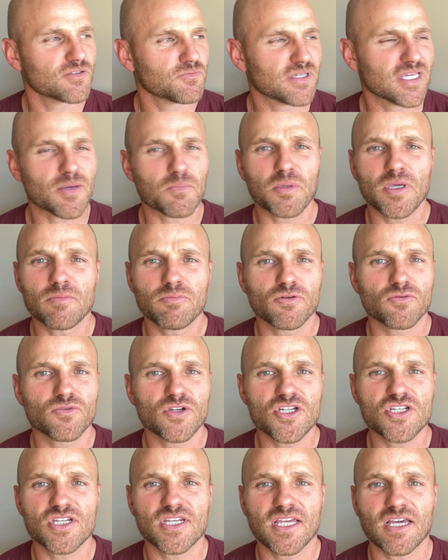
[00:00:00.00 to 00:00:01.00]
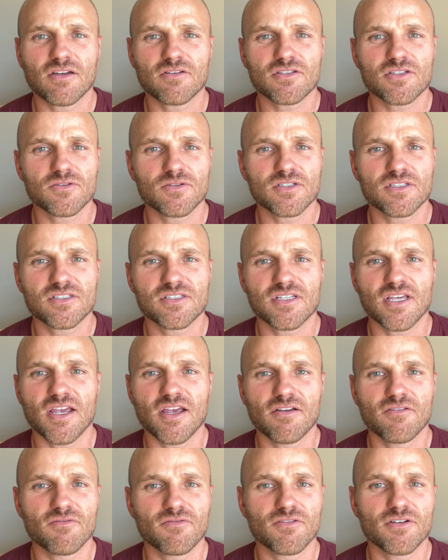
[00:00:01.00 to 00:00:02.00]
we get people reaching out to us
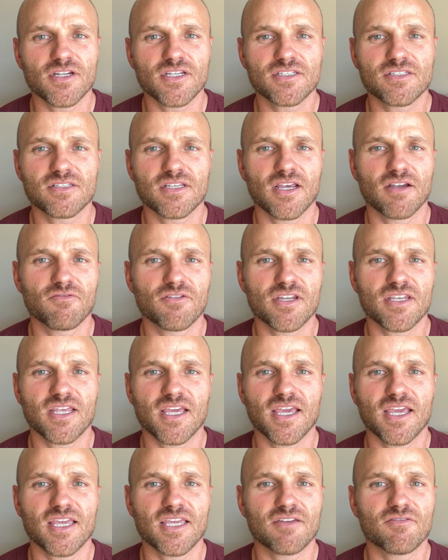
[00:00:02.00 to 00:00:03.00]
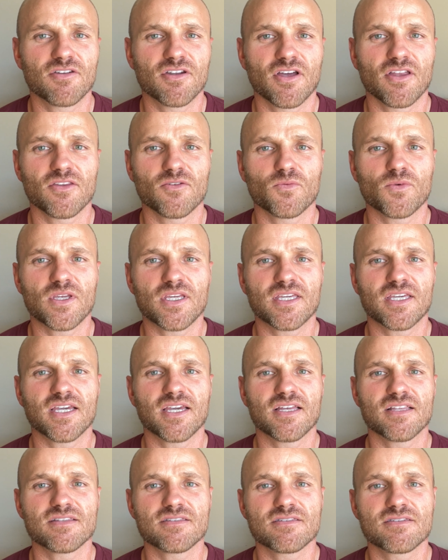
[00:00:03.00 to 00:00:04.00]
every day, even on the
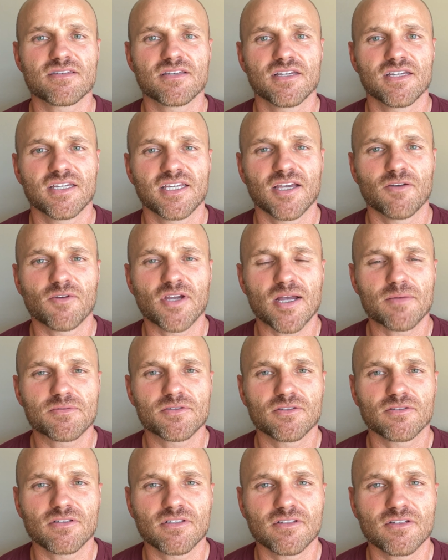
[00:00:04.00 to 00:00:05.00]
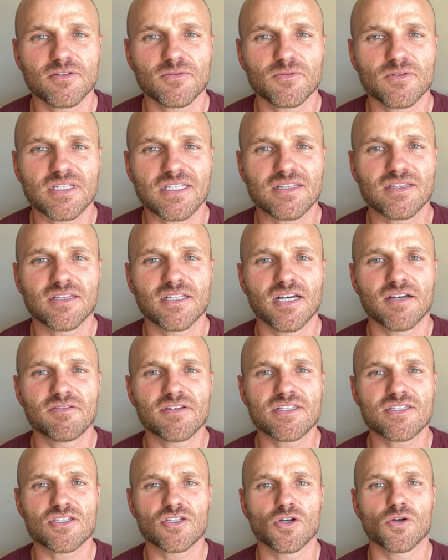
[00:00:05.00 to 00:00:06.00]
weekends. And we absolutely love
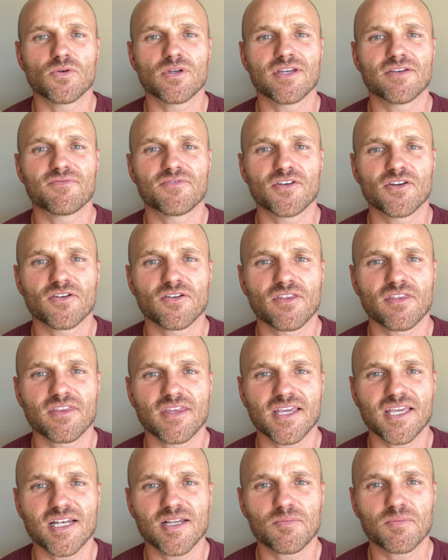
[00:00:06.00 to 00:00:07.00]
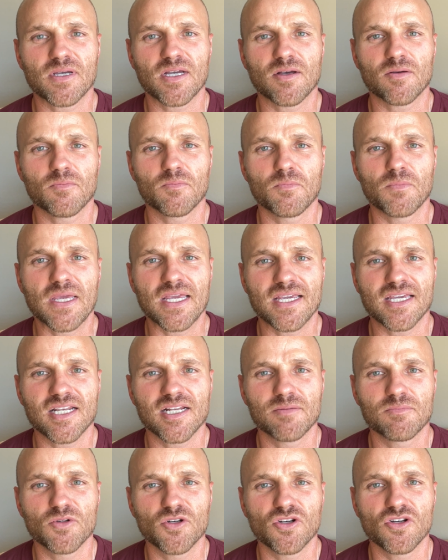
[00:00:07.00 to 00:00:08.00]
it. So if you're thinking about making
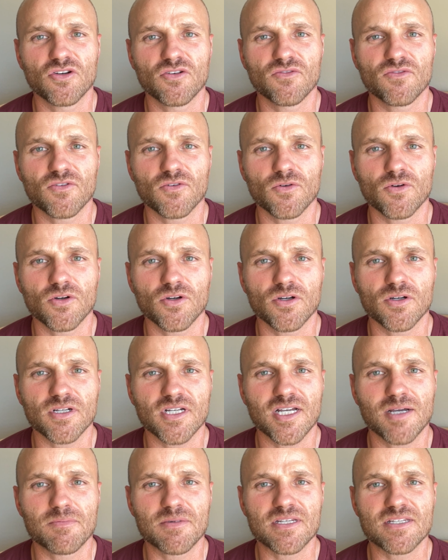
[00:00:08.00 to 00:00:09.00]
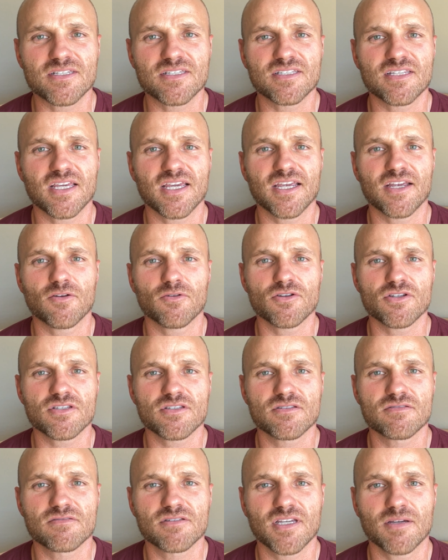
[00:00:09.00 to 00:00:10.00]
a move or coming to stay or
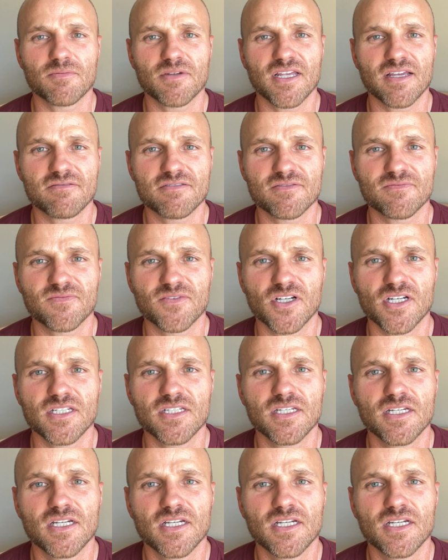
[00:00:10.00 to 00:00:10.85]
just coming to have some fun,